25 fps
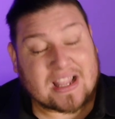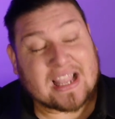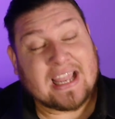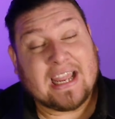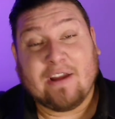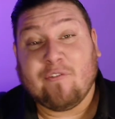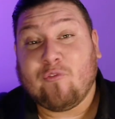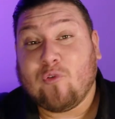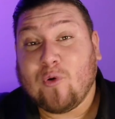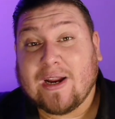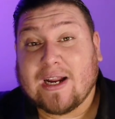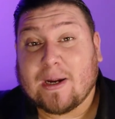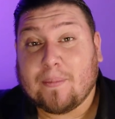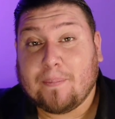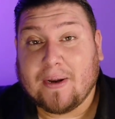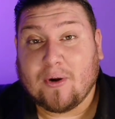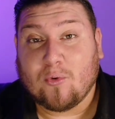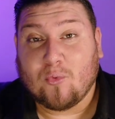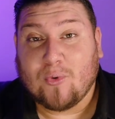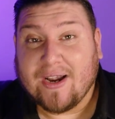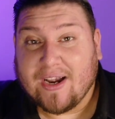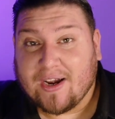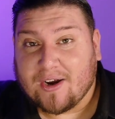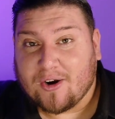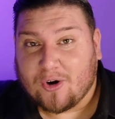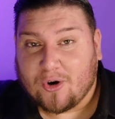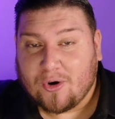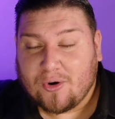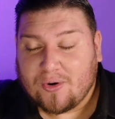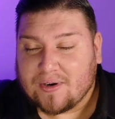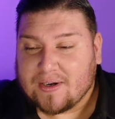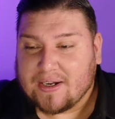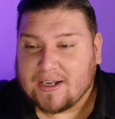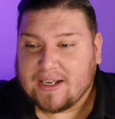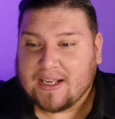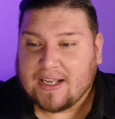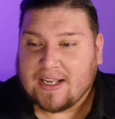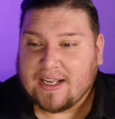If we could be real,
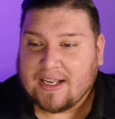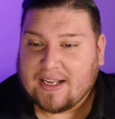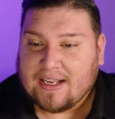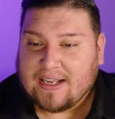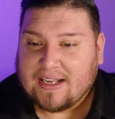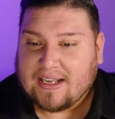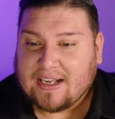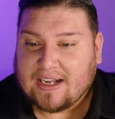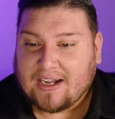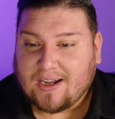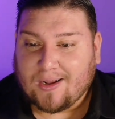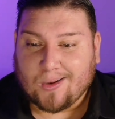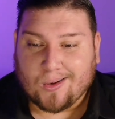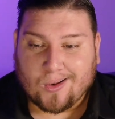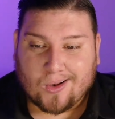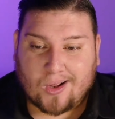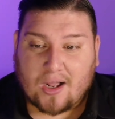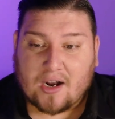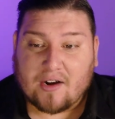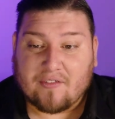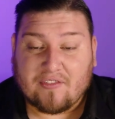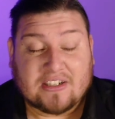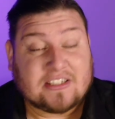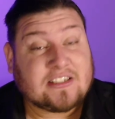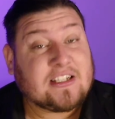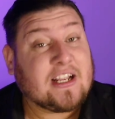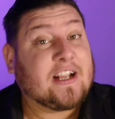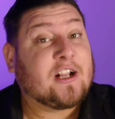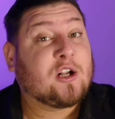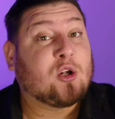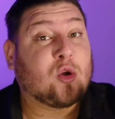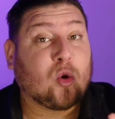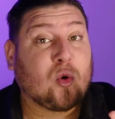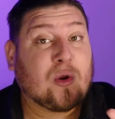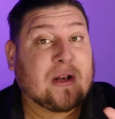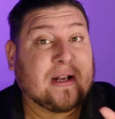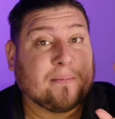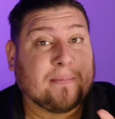a lot of us,
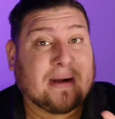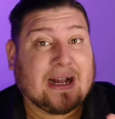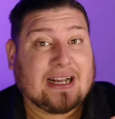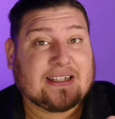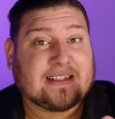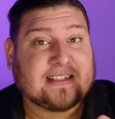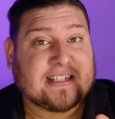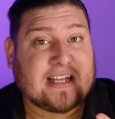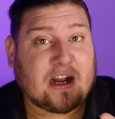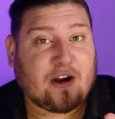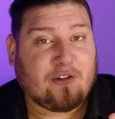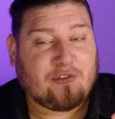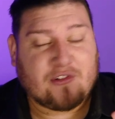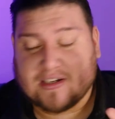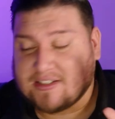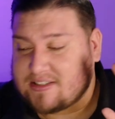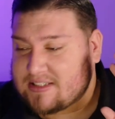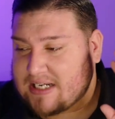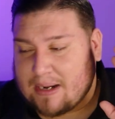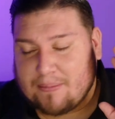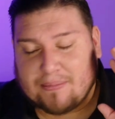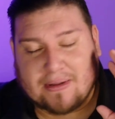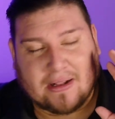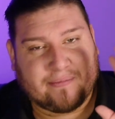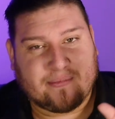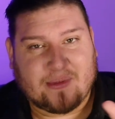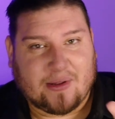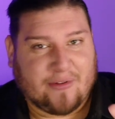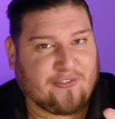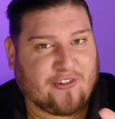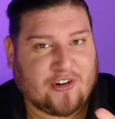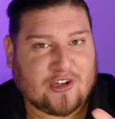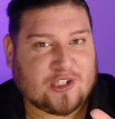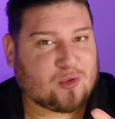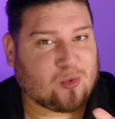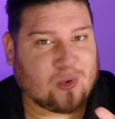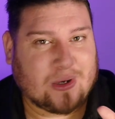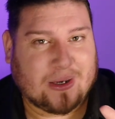including myself, because I'm the
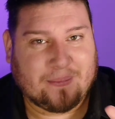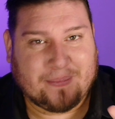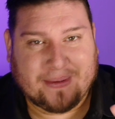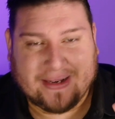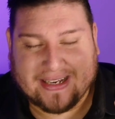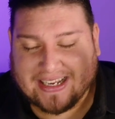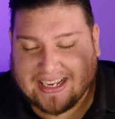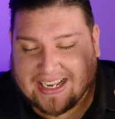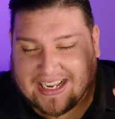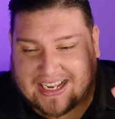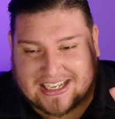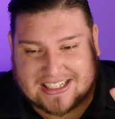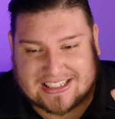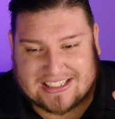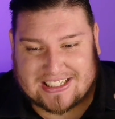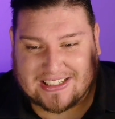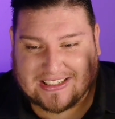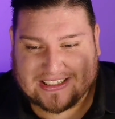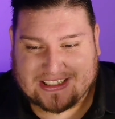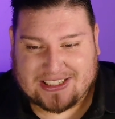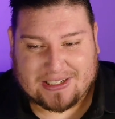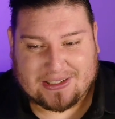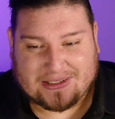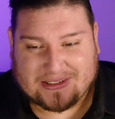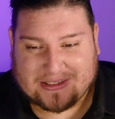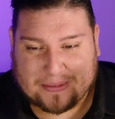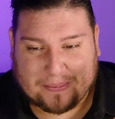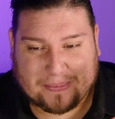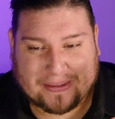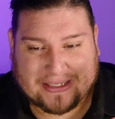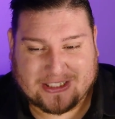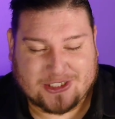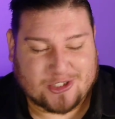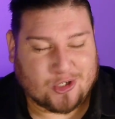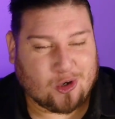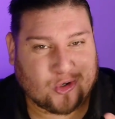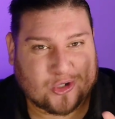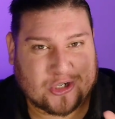first one to be
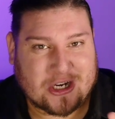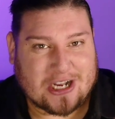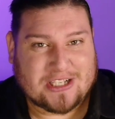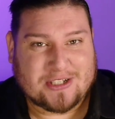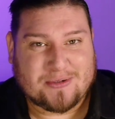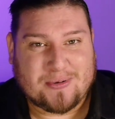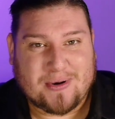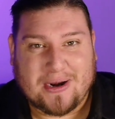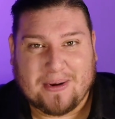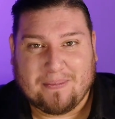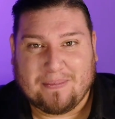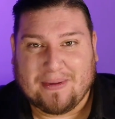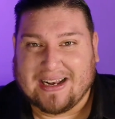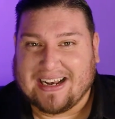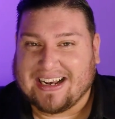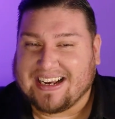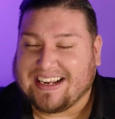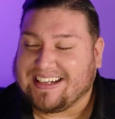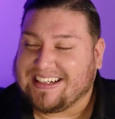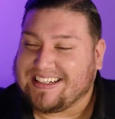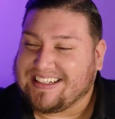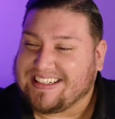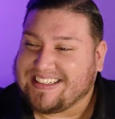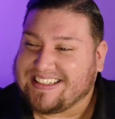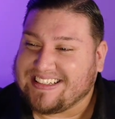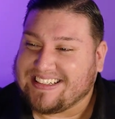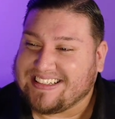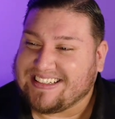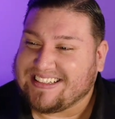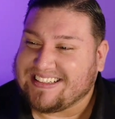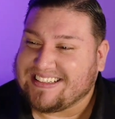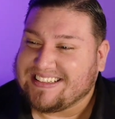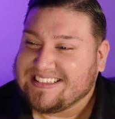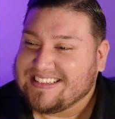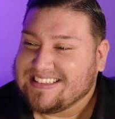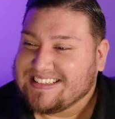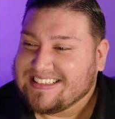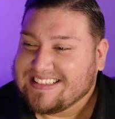so transparent and be like,
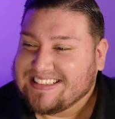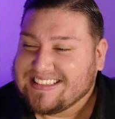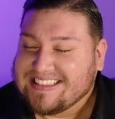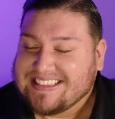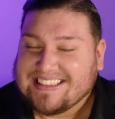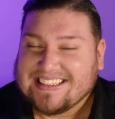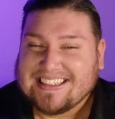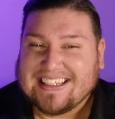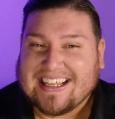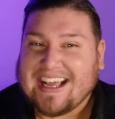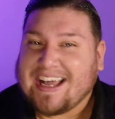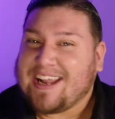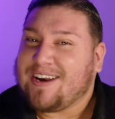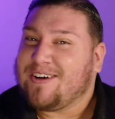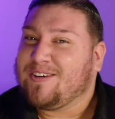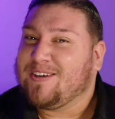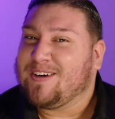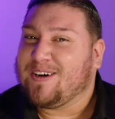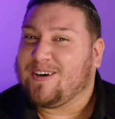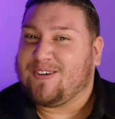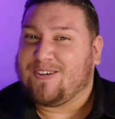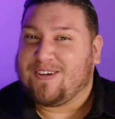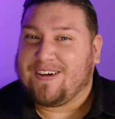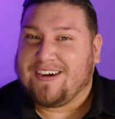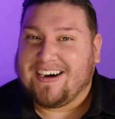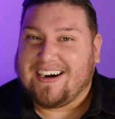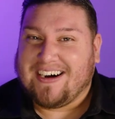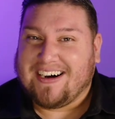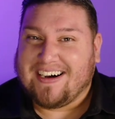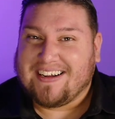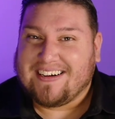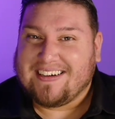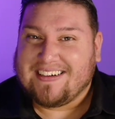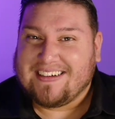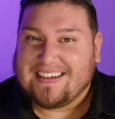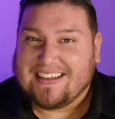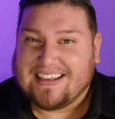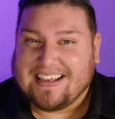I don't know,
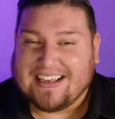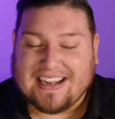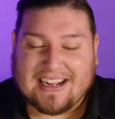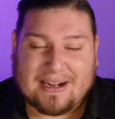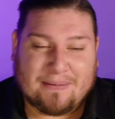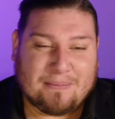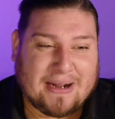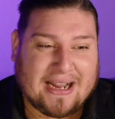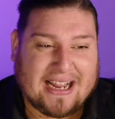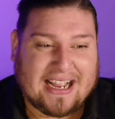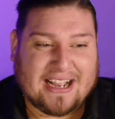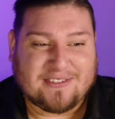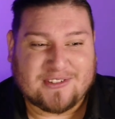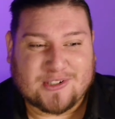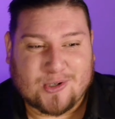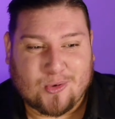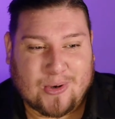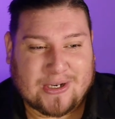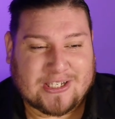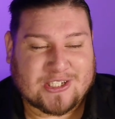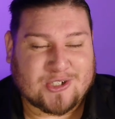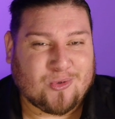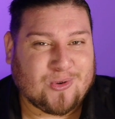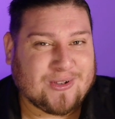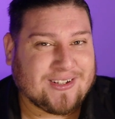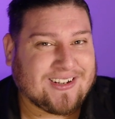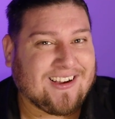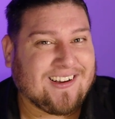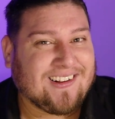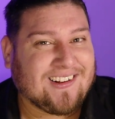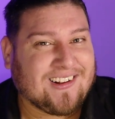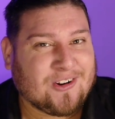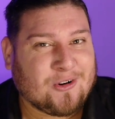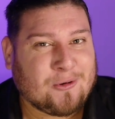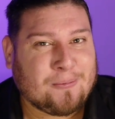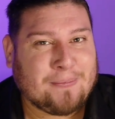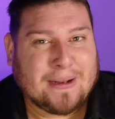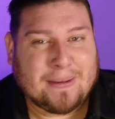God. I might have to wrestle with God
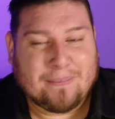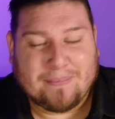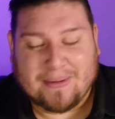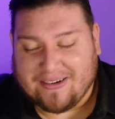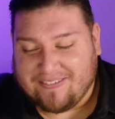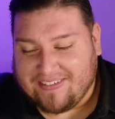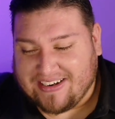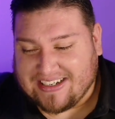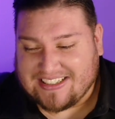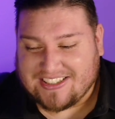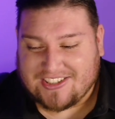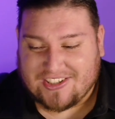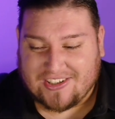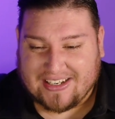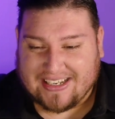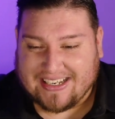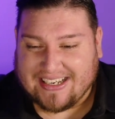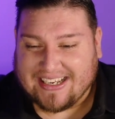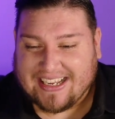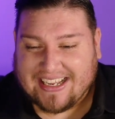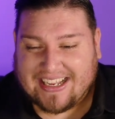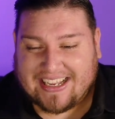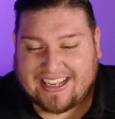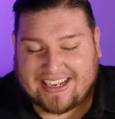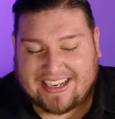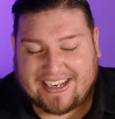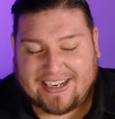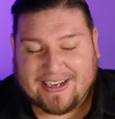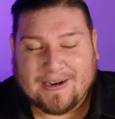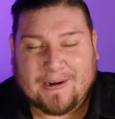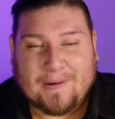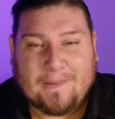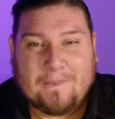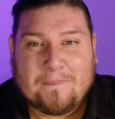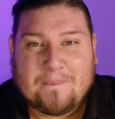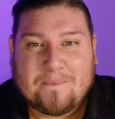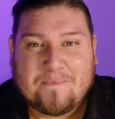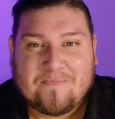a little bit, but eventually, you
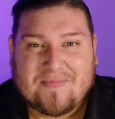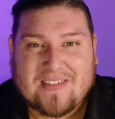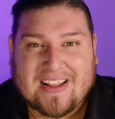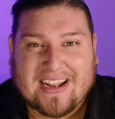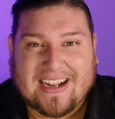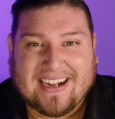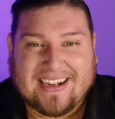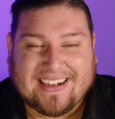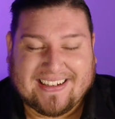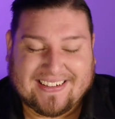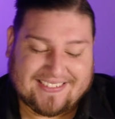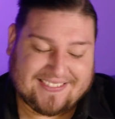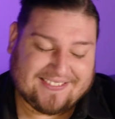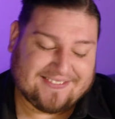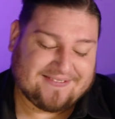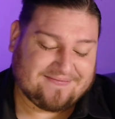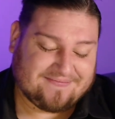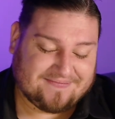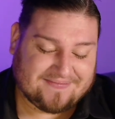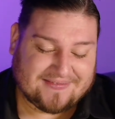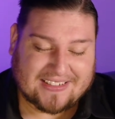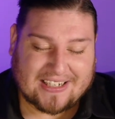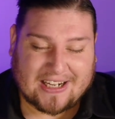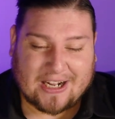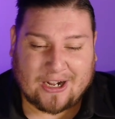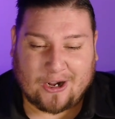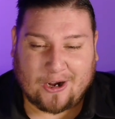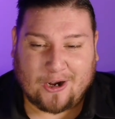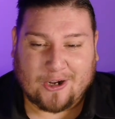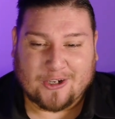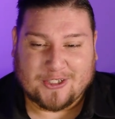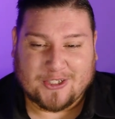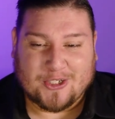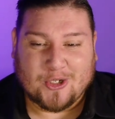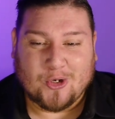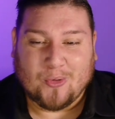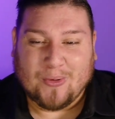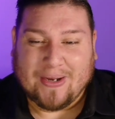know, I'll
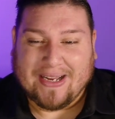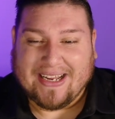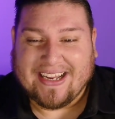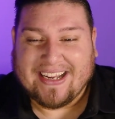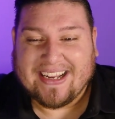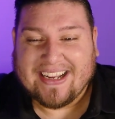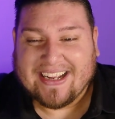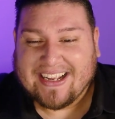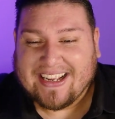do it.